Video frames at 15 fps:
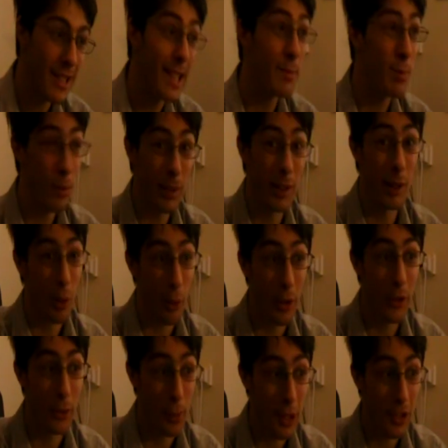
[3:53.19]
That's probably the
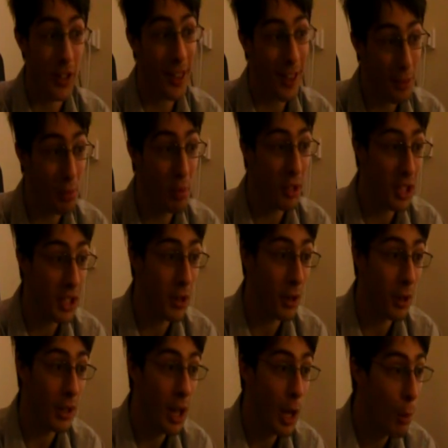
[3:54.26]
longest mission. That's pretty
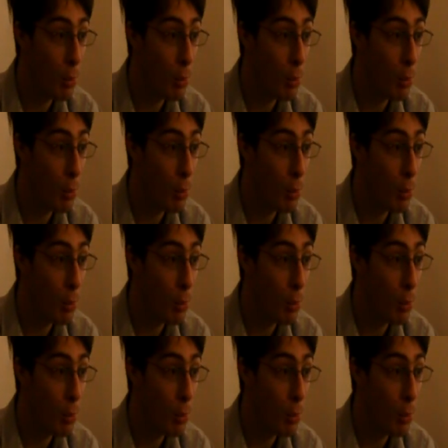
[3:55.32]
good.